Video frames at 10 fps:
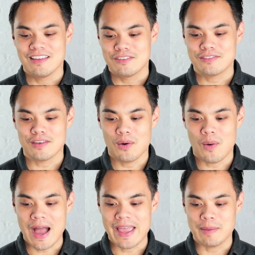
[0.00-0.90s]
So
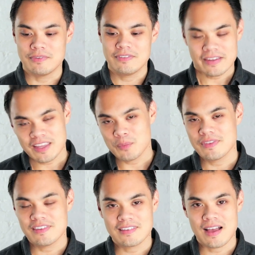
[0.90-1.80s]
I am sticking
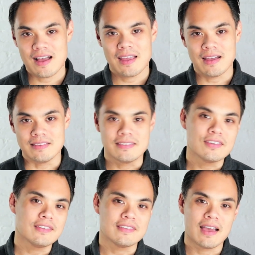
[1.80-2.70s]
with this guy
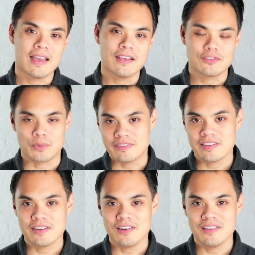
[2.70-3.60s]
until it dies or
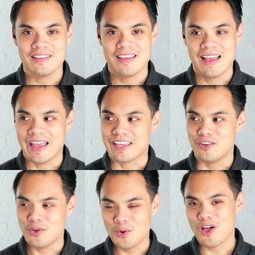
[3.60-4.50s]
until I
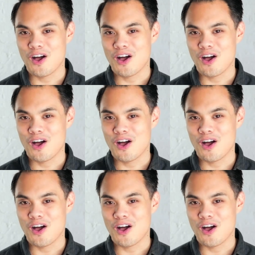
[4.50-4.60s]
can no